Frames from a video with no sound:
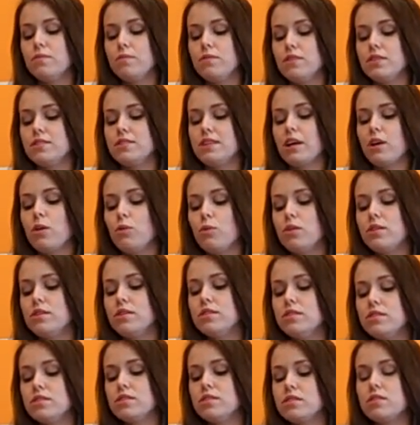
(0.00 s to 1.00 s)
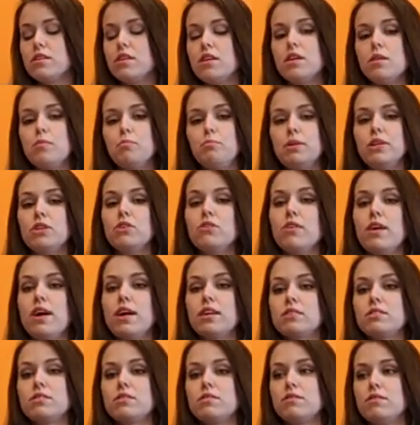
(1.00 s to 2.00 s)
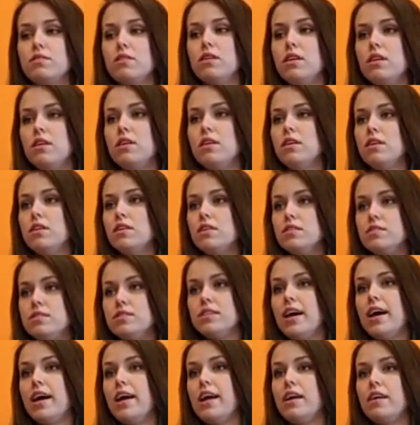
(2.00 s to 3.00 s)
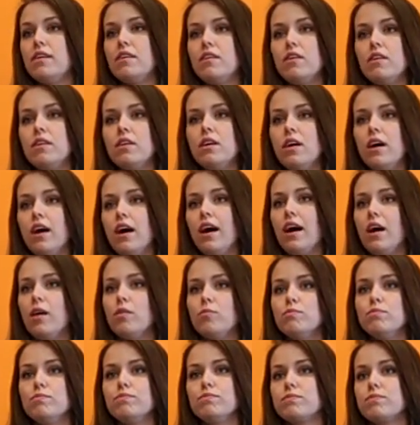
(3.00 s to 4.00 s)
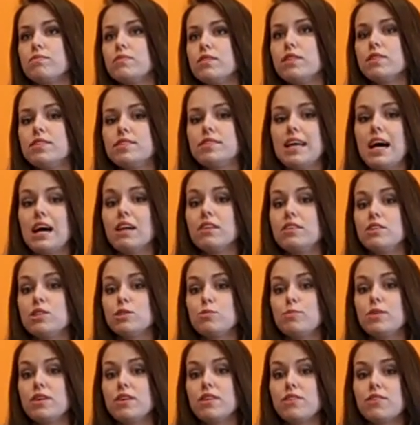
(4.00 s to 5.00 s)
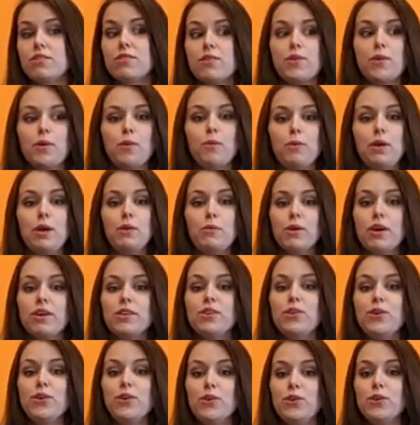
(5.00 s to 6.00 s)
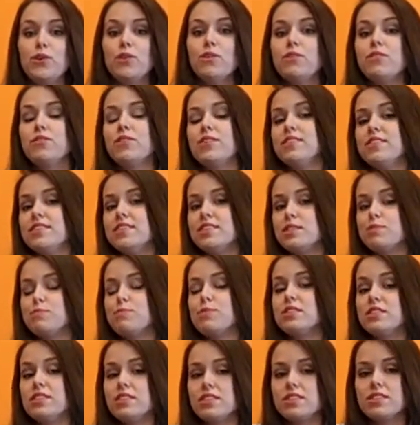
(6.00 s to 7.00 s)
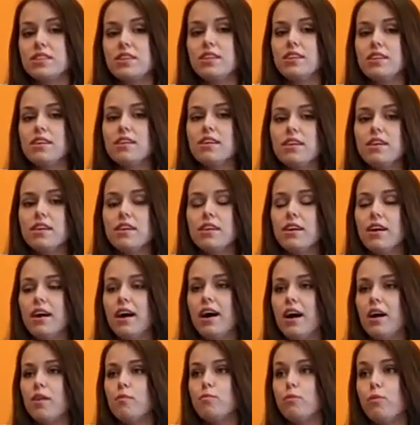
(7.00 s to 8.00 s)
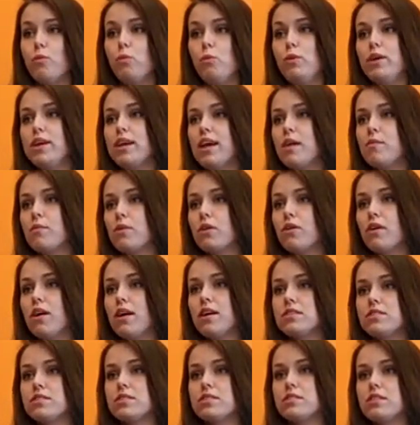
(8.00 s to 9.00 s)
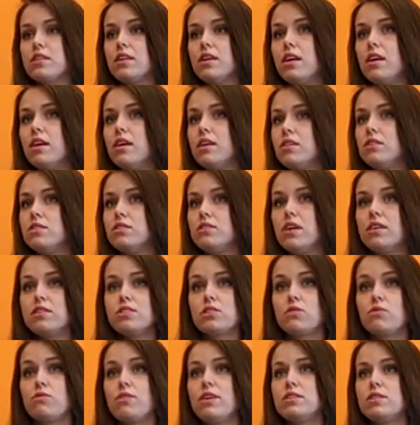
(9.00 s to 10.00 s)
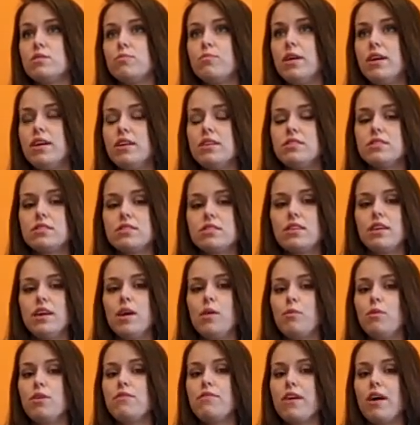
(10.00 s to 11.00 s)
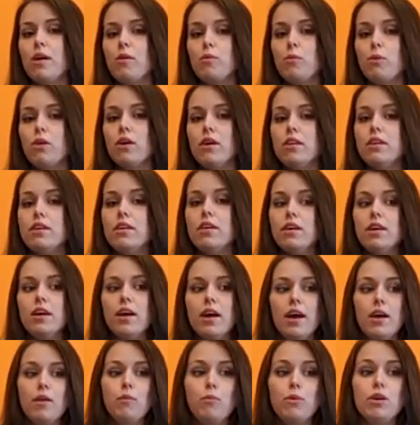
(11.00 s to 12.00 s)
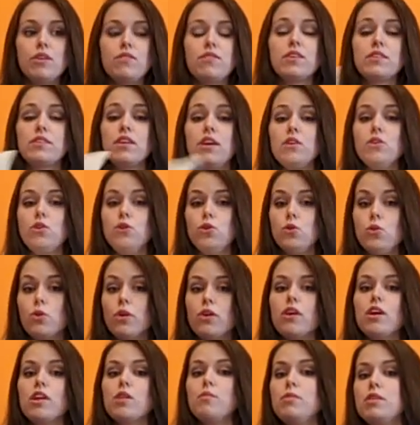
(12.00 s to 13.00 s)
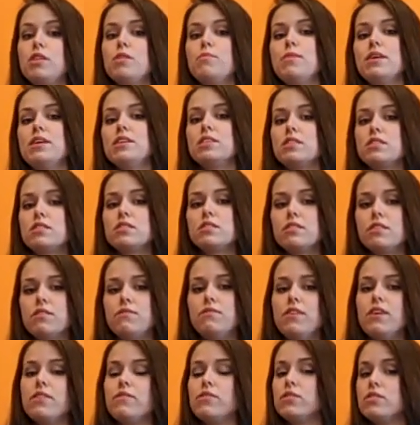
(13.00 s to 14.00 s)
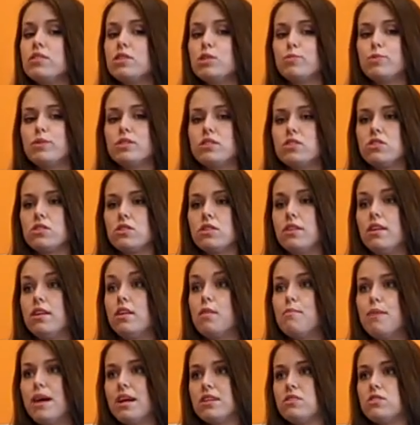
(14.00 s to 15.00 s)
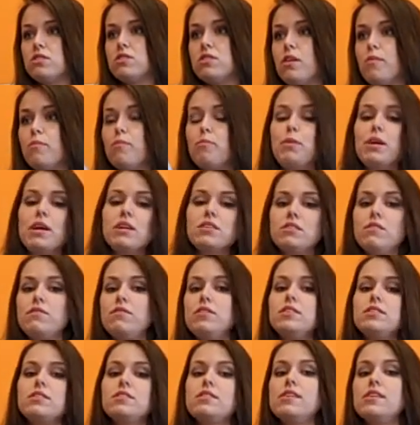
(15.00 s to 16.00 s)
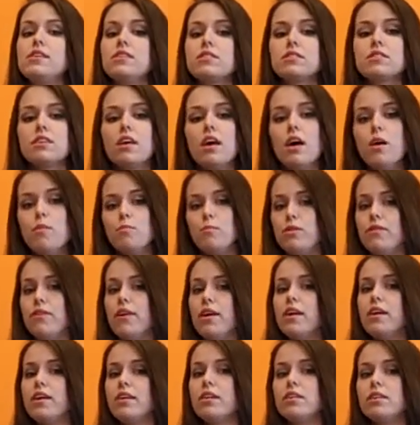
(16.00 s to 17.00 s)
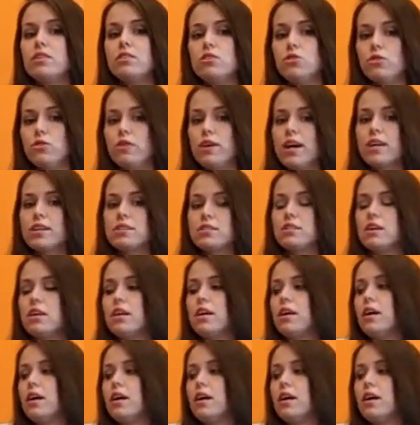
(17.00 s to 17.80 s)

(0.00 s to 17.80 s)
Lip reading: The second one is be direct. Say, Sally Smith, we want you for this position. We came across tons of resumes and we found one, and we think that you are going to be the best fit for this position, and it matches up because of these things. Be very direct.